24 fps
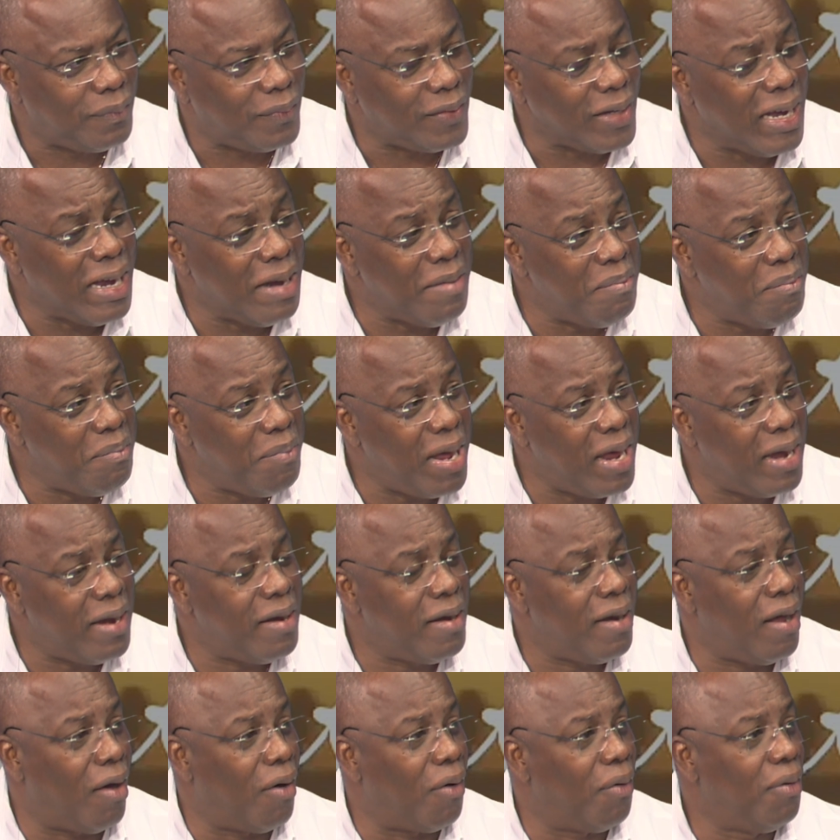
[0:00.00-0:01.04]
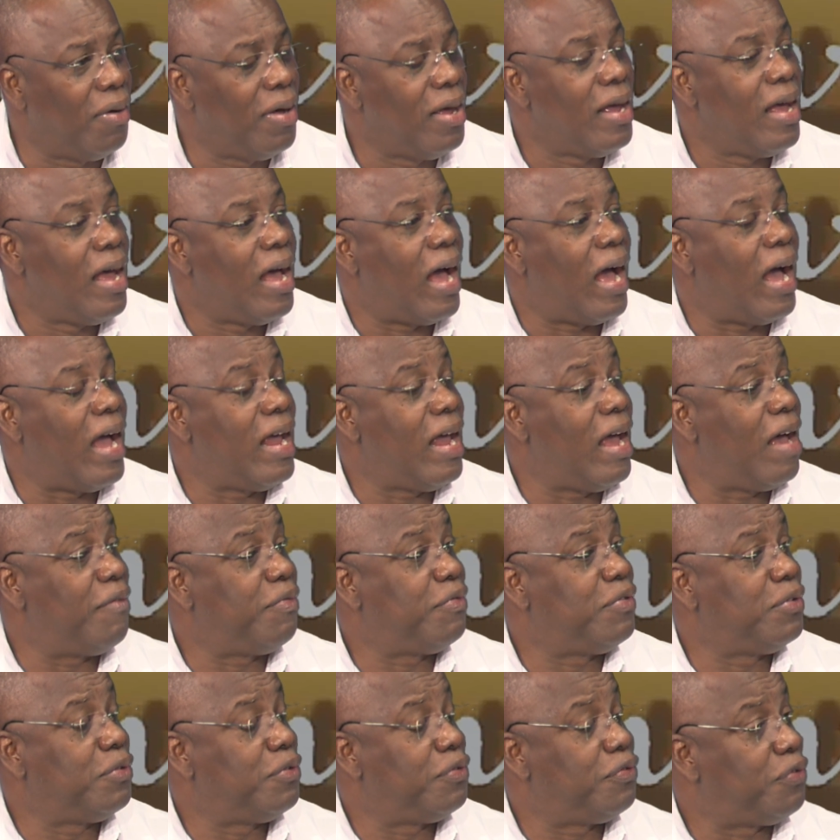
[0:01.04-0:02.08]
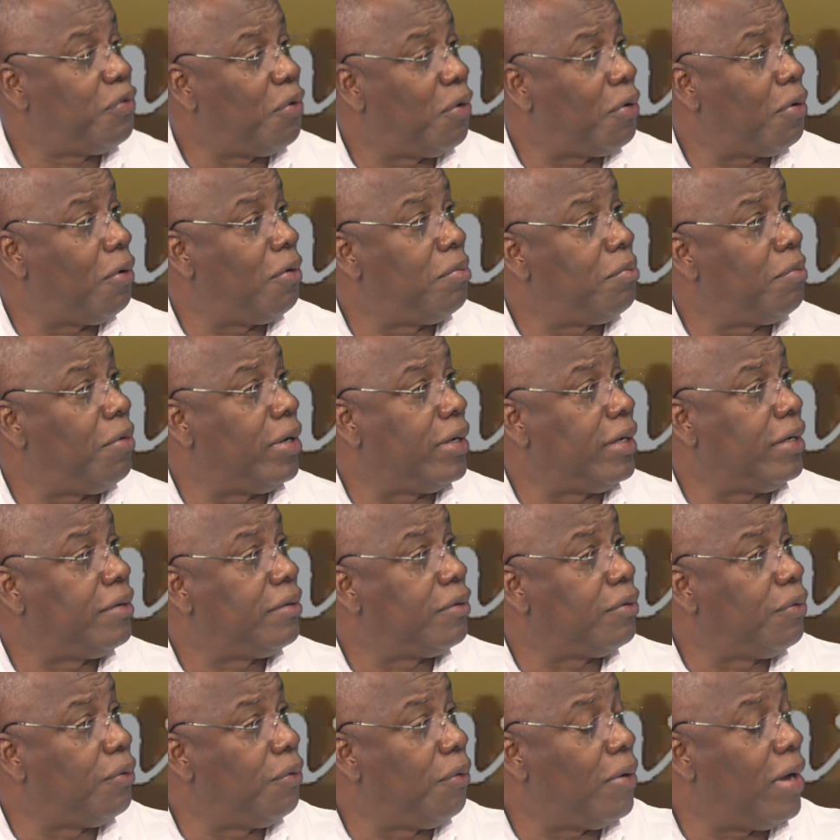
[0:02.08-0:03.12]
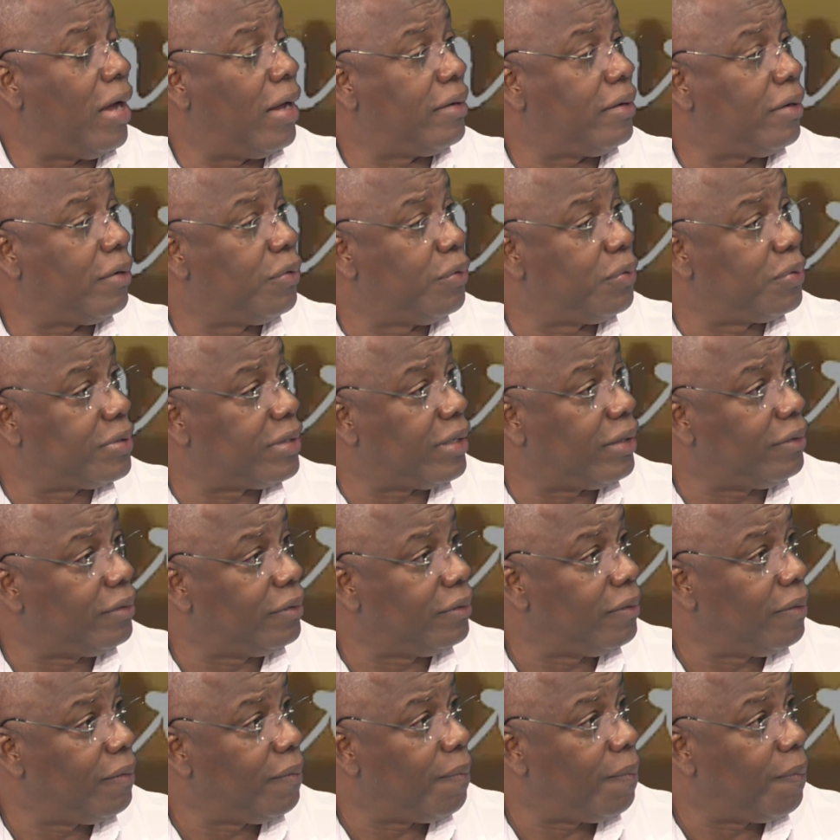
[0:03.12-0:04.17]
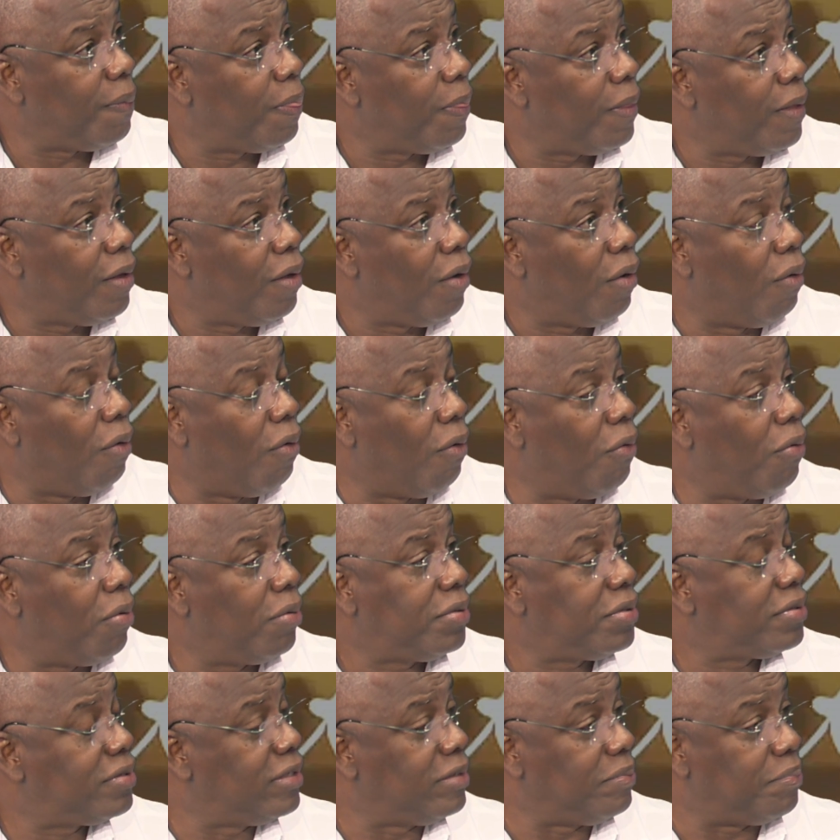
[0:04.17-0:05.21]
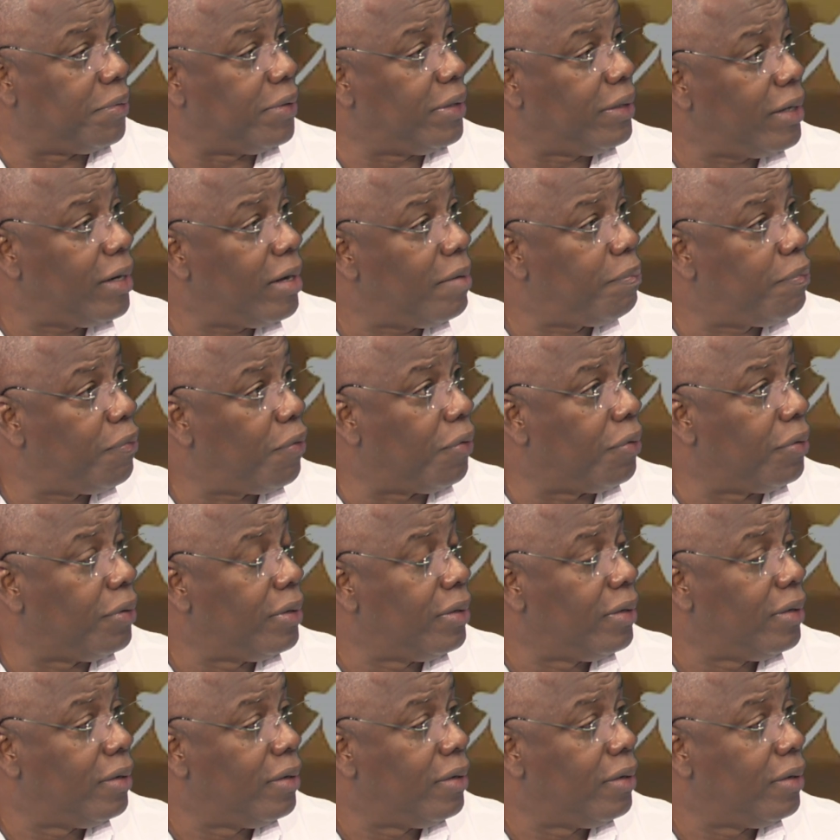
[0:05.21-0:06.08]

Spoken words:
It meant now I have to fork out money to go at a hotel or sleep in the airport.